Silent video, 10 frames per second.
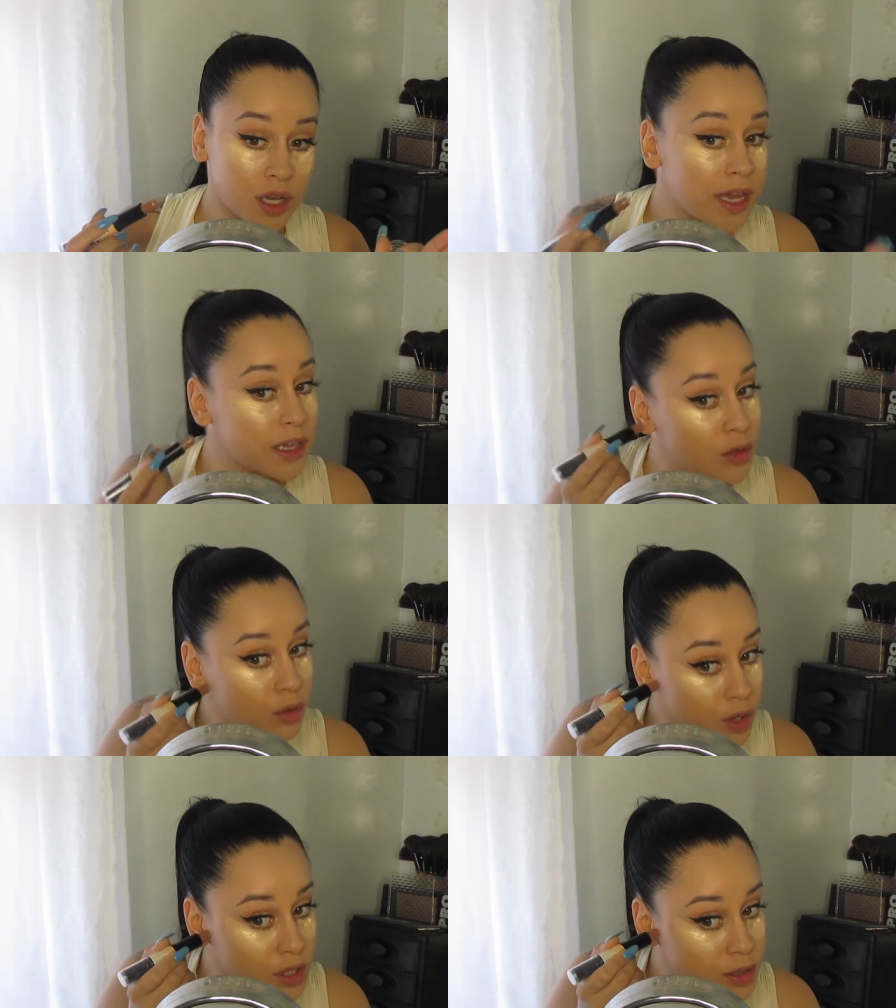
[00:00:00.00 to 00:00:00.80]
get a little
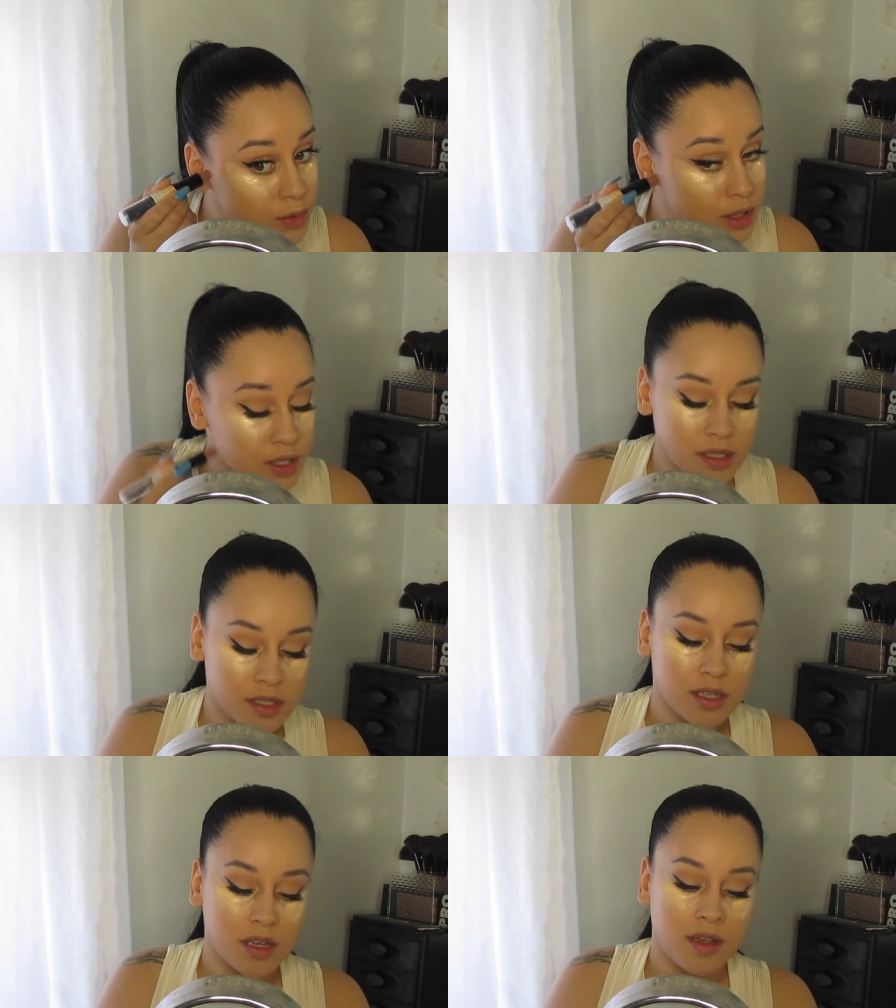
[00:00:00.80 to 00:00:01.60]
crazy with
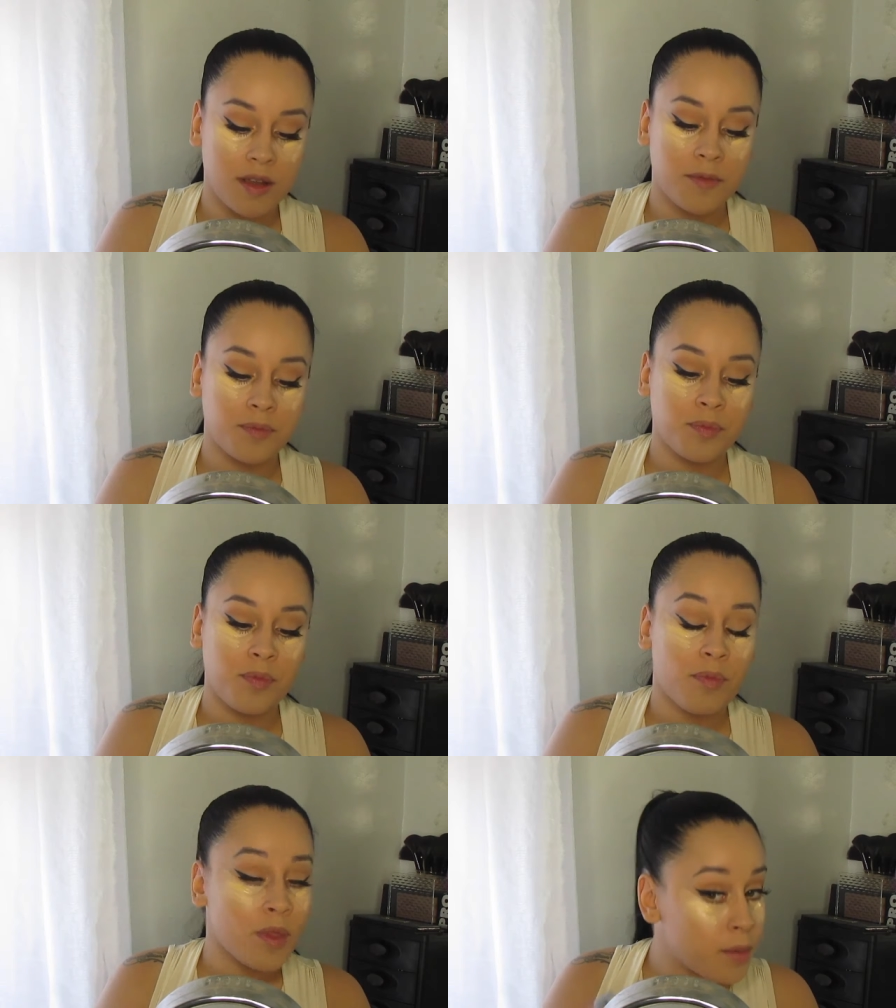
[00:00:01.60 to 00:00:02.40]
this
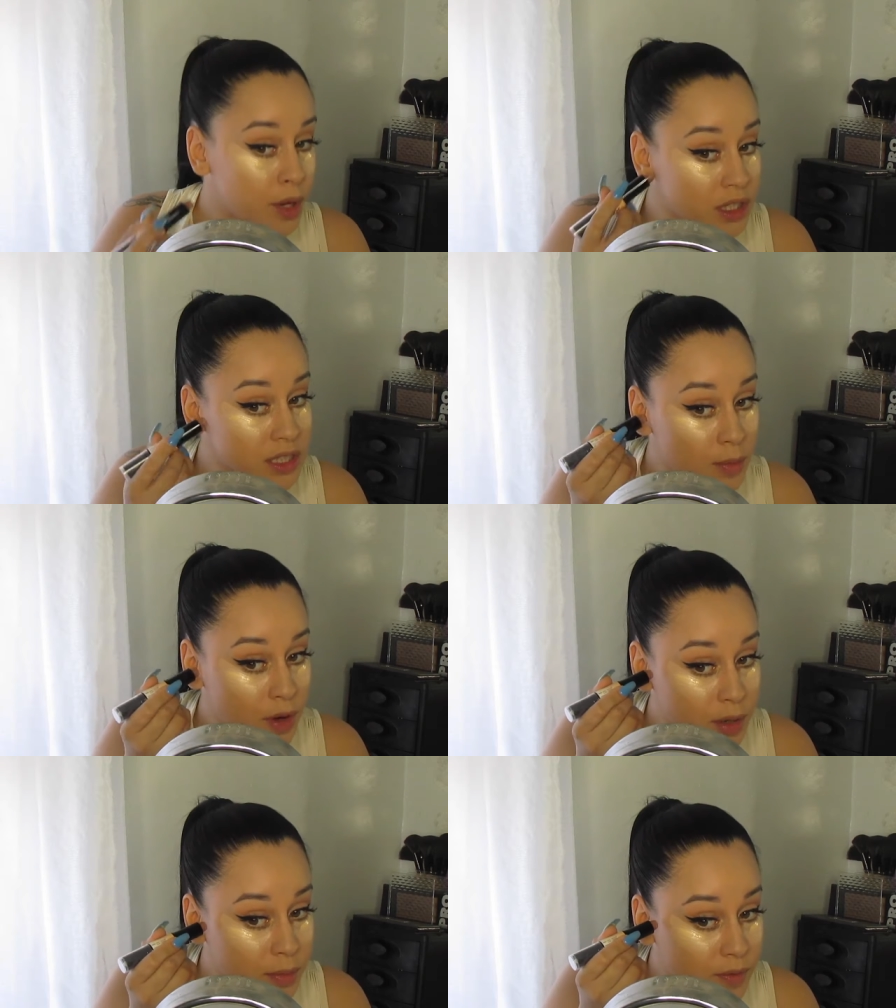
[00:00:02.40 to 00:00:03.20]
because I
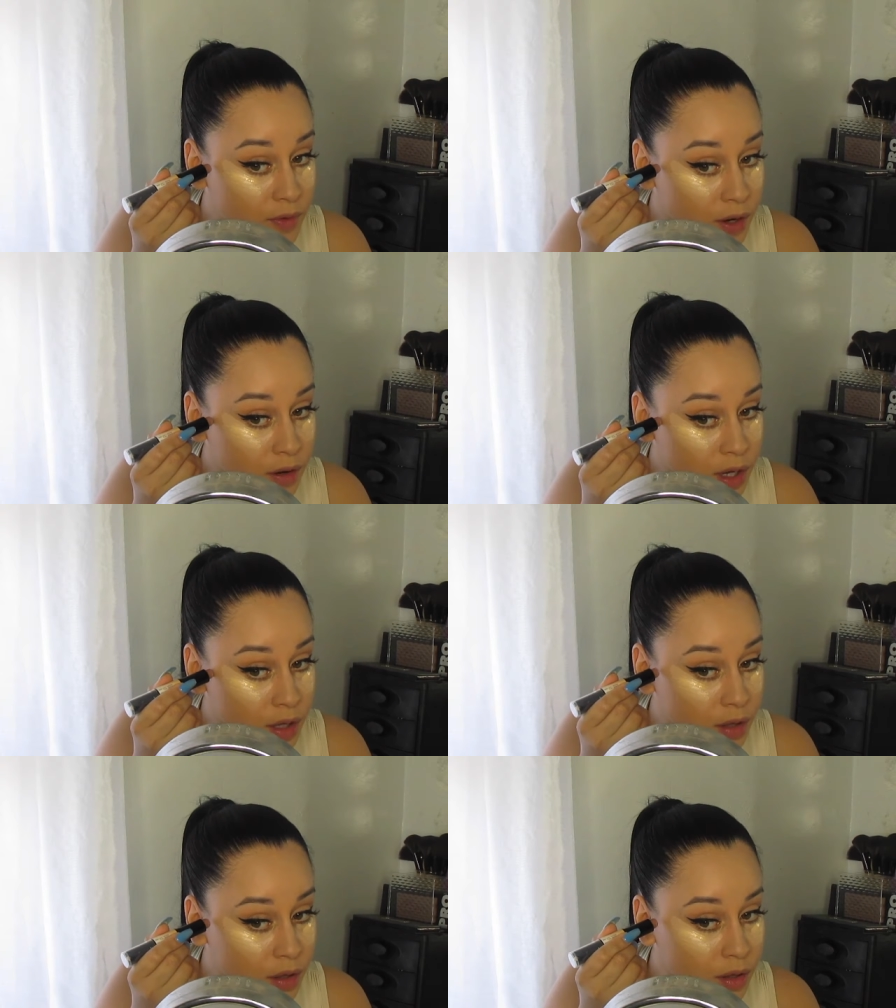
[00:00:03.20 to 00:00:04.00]
want it to be very